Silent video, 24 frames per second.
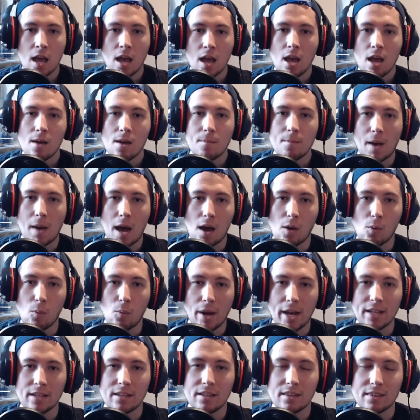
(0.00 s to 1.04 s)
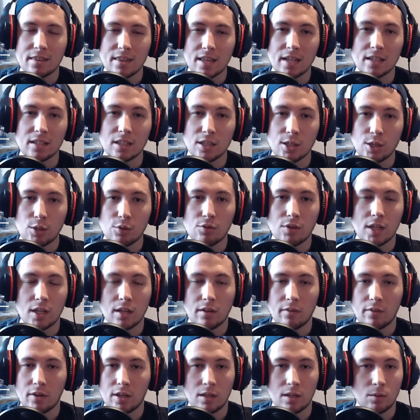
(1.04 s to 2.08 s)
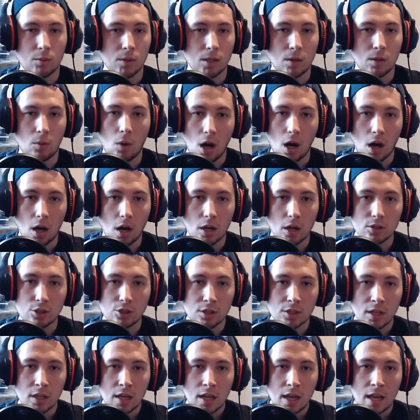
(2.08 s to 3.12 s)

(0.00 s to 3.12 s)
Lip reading: But when the thing that you really, really want to watch